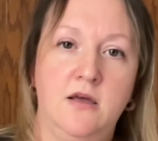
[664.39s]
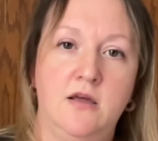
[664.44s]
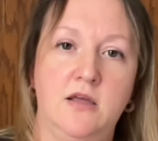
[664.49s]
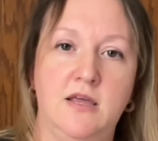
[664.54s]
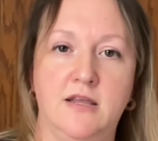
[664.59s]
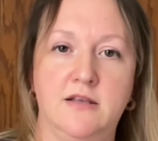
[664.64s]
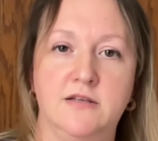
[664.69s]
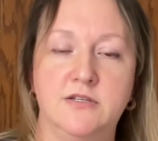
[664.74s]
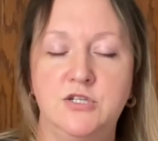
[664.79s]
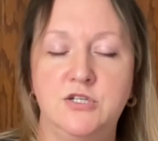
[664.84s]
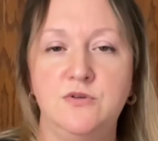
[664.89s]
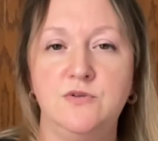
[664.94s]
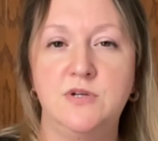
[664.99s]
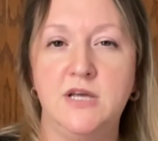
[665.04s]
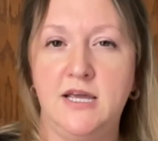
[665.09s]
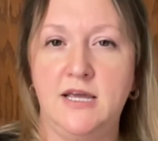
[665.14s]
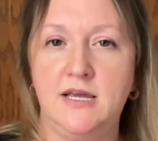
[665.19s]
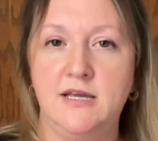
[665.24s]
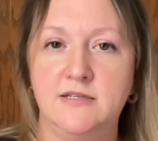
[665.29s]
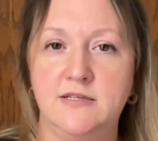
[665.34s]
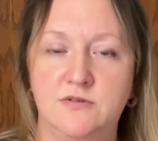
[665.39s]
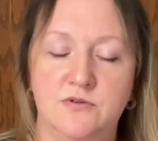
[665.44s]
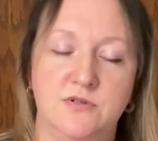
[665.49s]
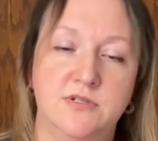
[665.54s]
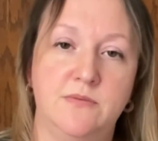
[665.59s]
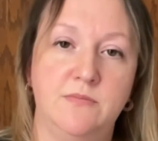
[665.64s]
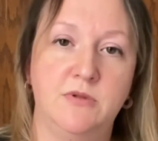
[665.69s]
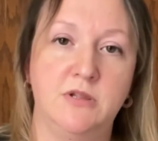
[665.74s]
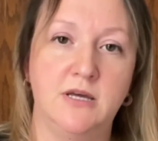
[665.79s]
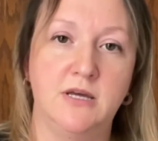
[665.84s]
in 2 days or
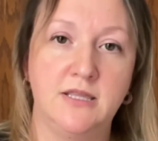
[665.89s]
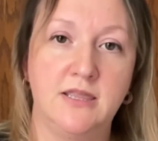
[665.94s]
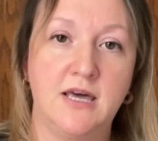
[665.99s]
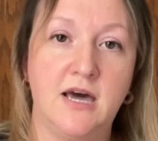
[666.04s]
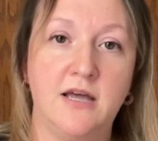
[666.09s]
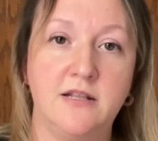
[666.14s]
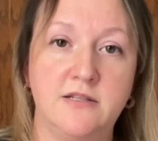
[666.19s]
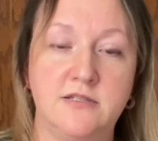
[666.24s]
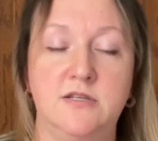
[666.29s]
something like that.